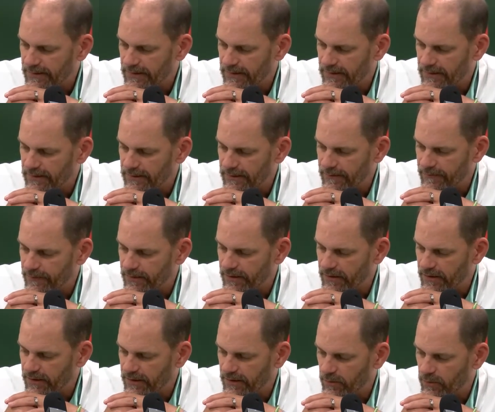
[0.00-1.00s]
Uh,
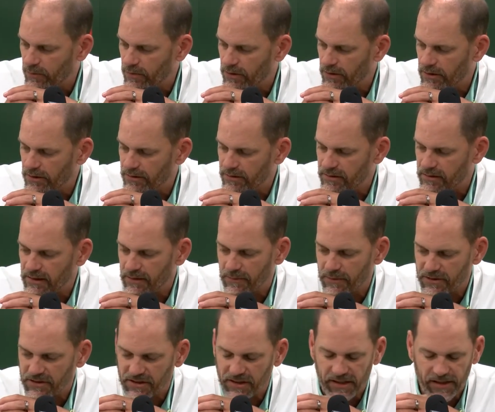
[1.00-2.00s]
then you got Woods, the
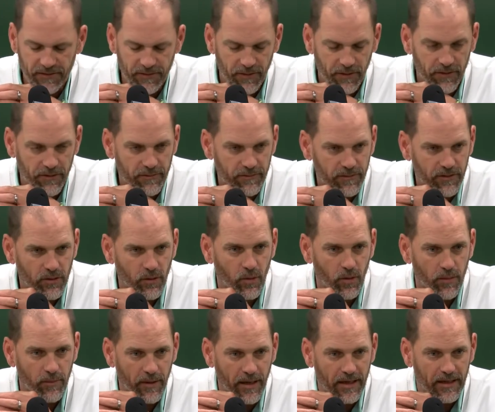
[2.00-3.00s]
receiver,
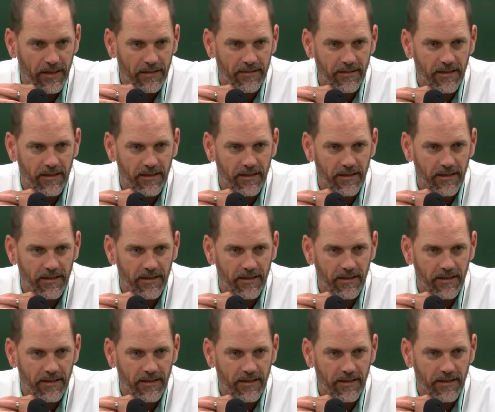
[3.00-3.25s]
quarterback.